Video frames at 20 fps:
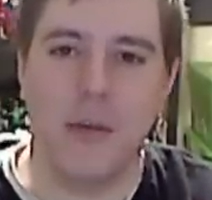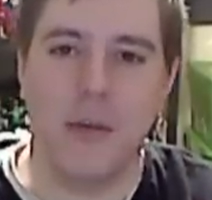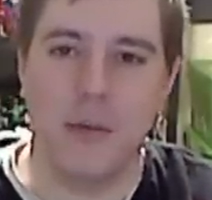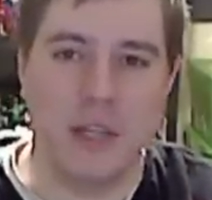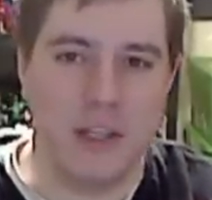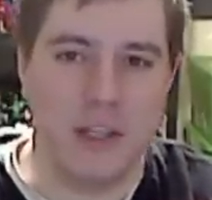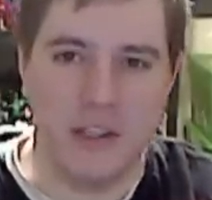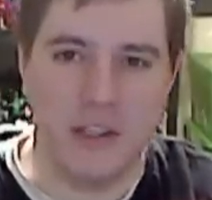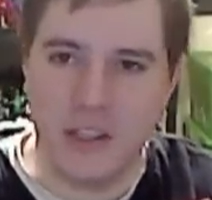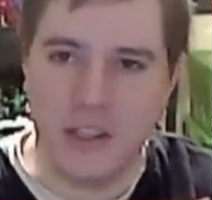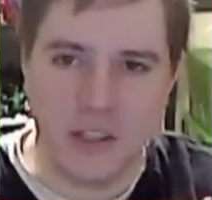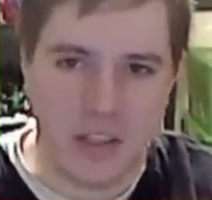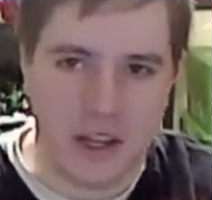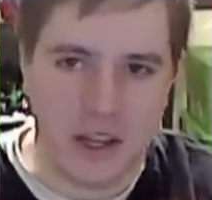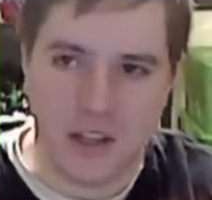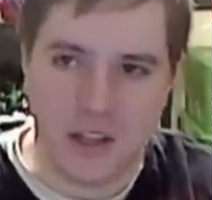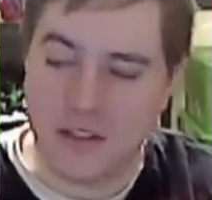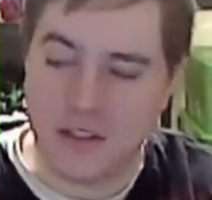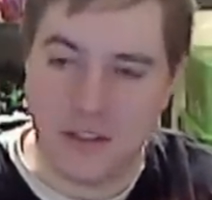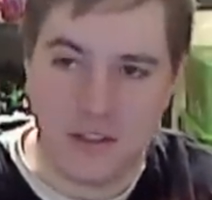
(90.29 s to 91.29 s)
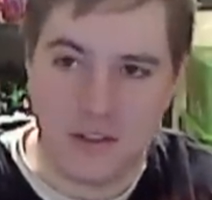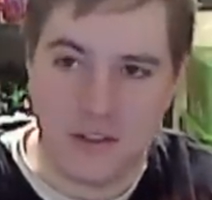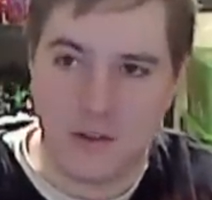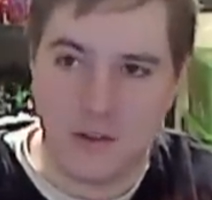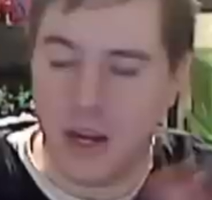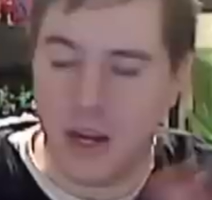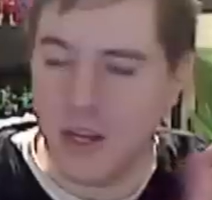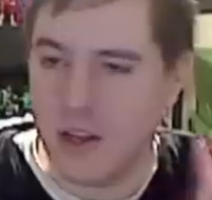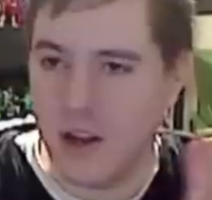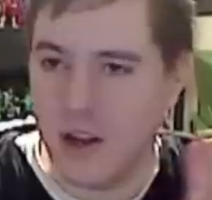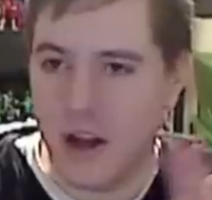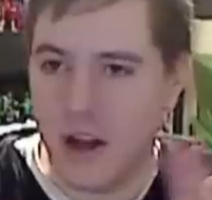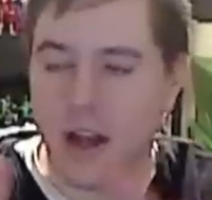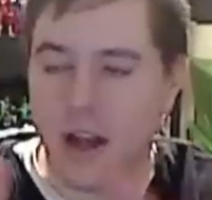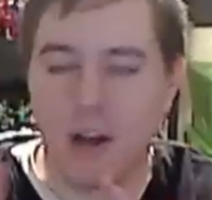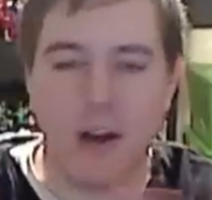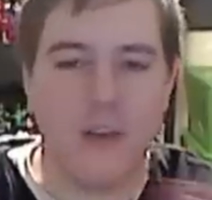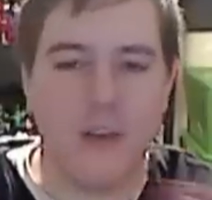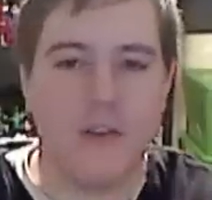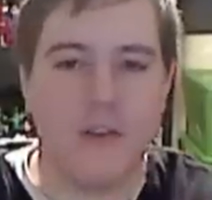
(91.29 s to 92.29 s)
I mean, Teen Titans is great, you know,
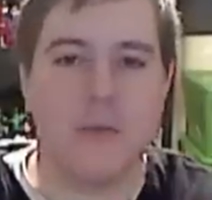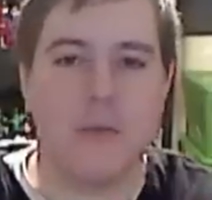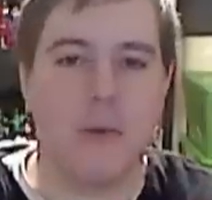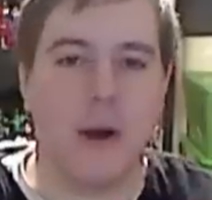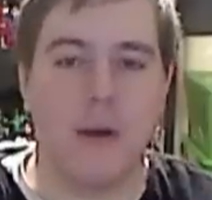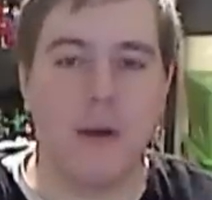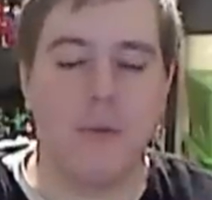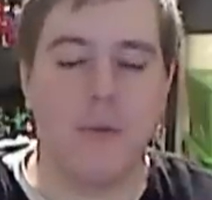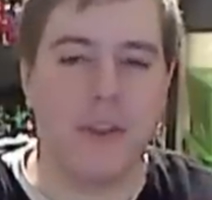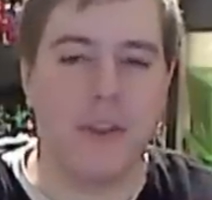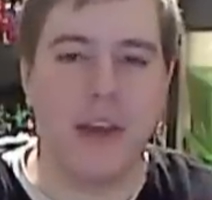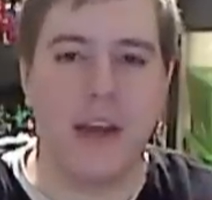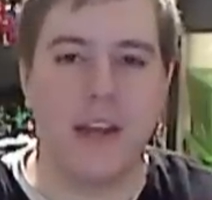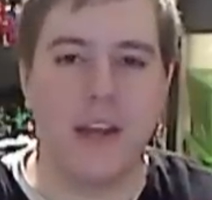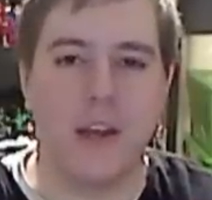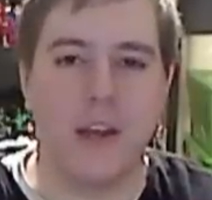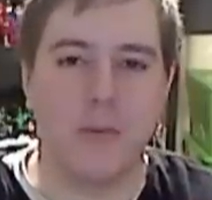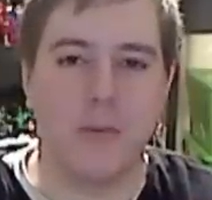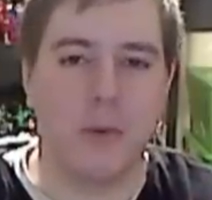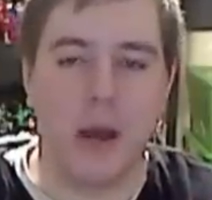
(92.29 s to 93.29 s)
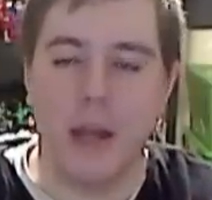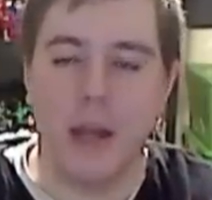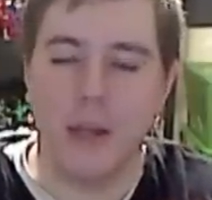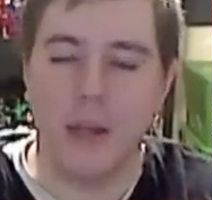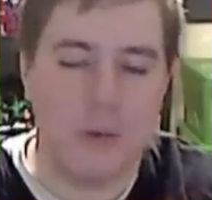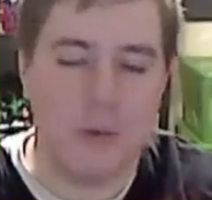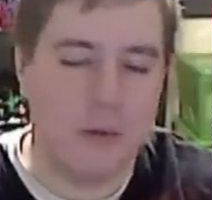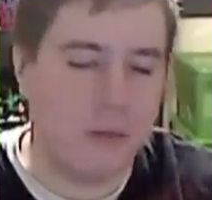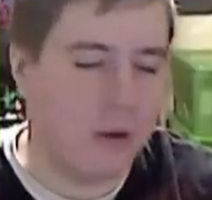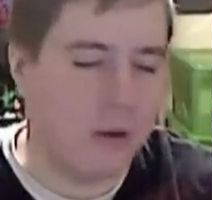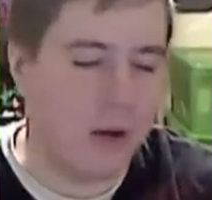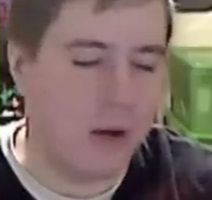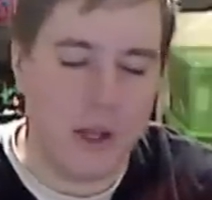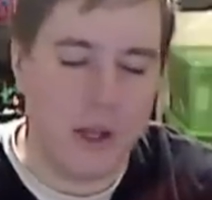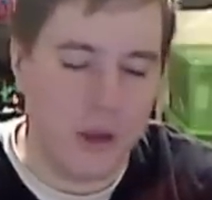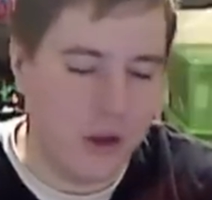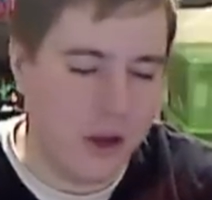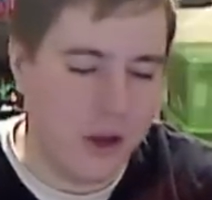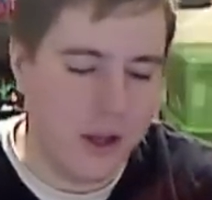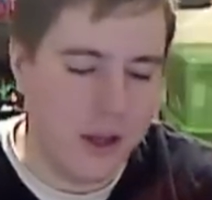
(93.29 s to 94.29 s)
I don't have any problem with that, and it'll probably be pretty
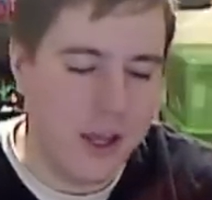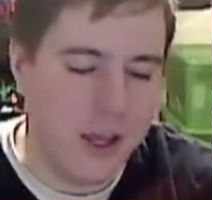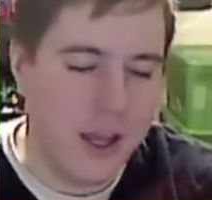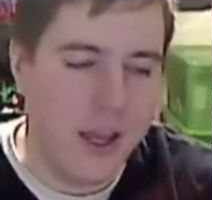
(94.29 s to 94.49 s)
good.